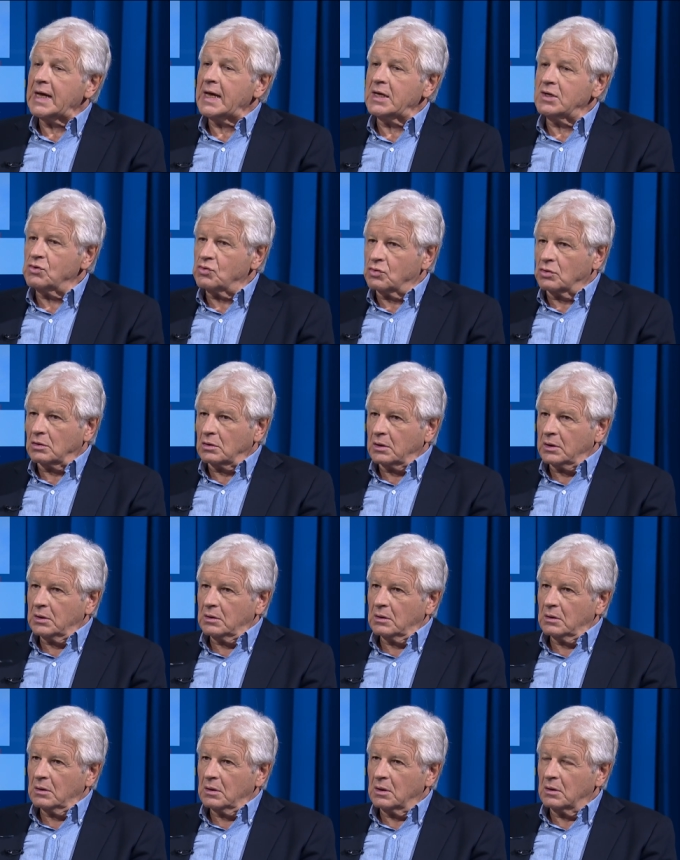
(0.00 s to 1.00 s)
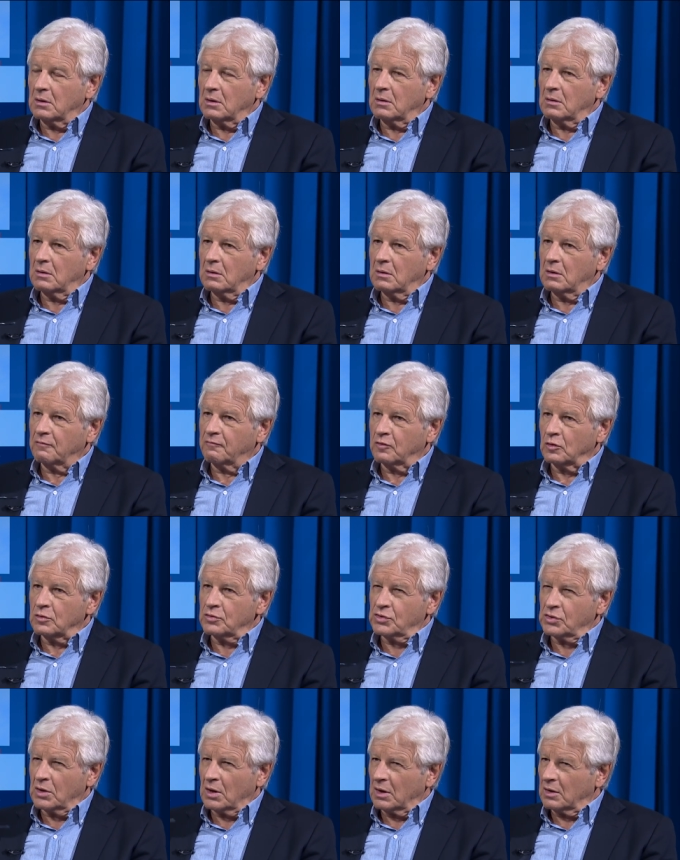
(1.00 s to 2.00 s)
angel in The
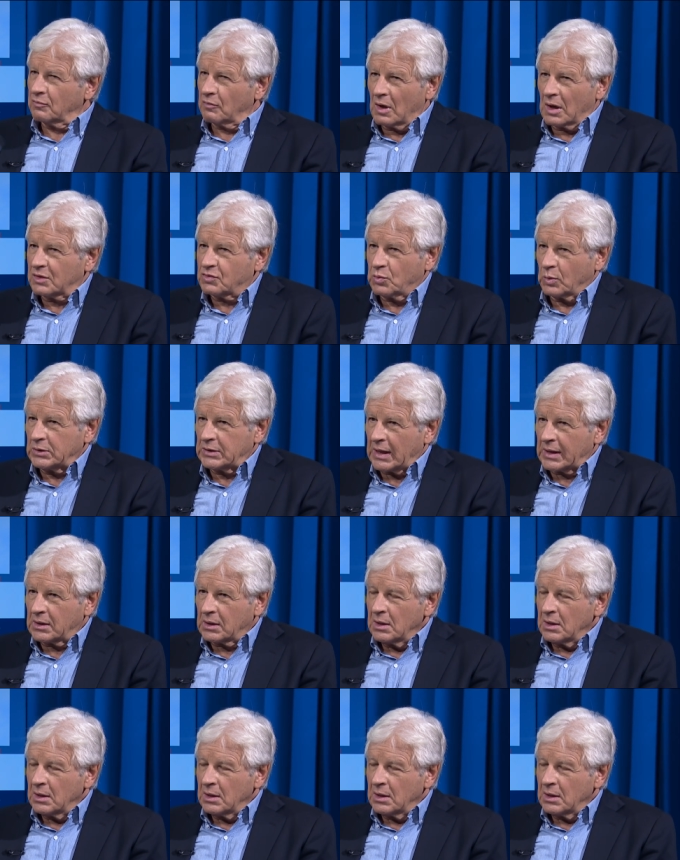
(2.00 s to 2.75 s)
Virgin on the Rocks. Would that